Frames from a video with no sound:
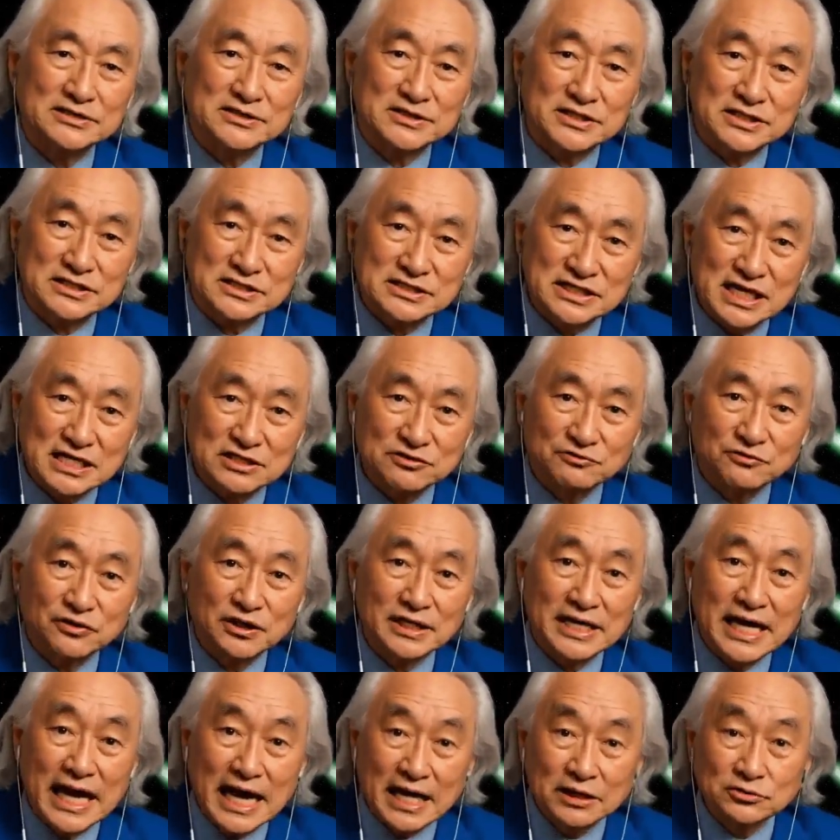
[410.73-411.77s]
So as much
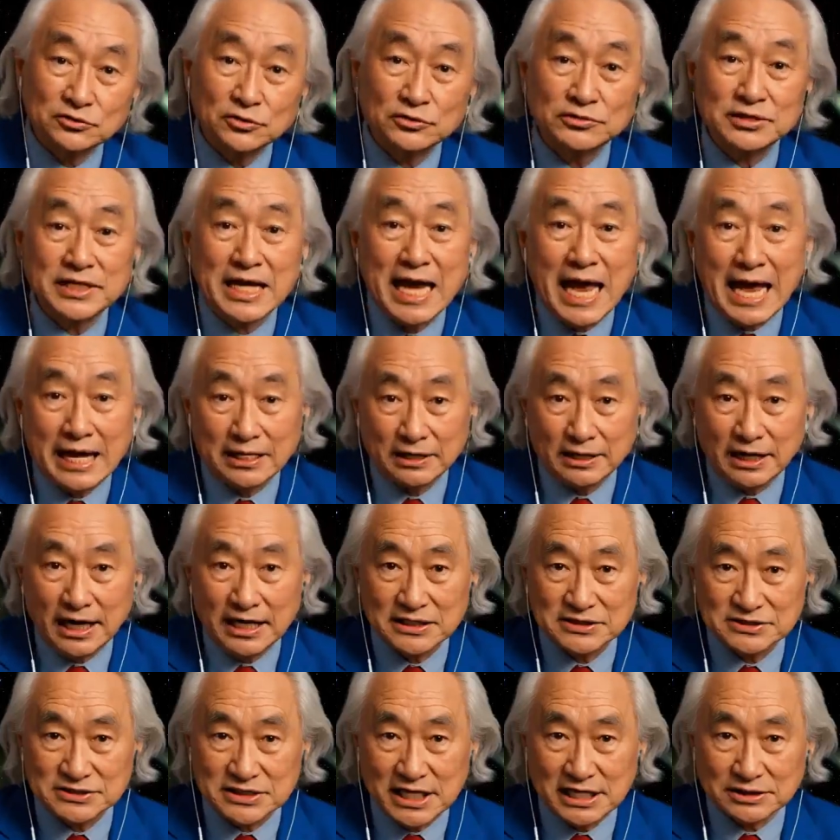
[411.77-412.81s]
as Oumuamua hit
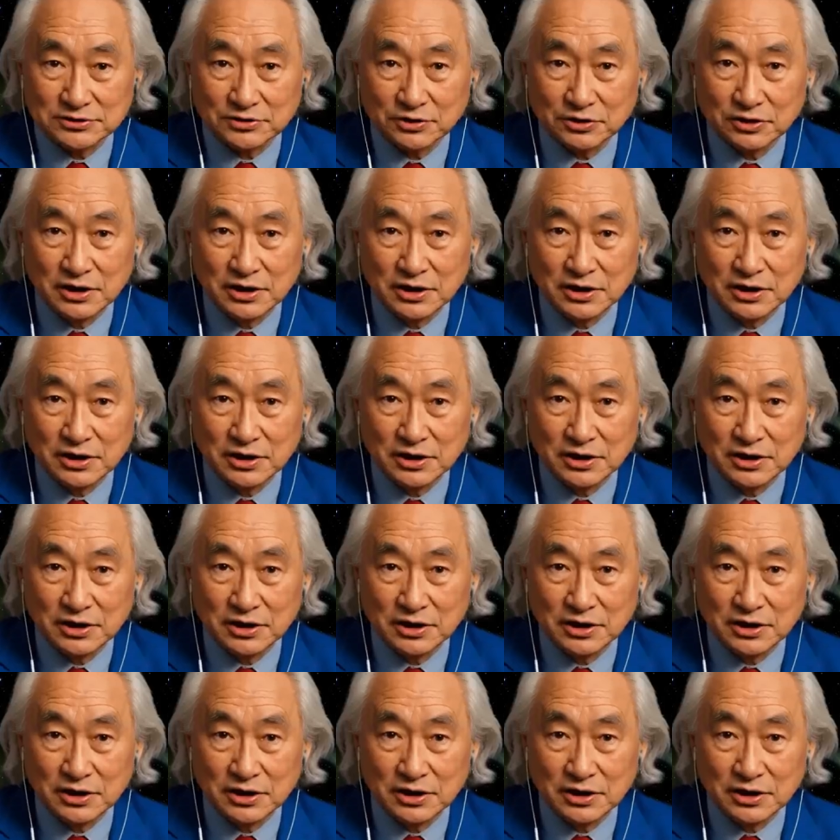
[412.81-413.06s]
us,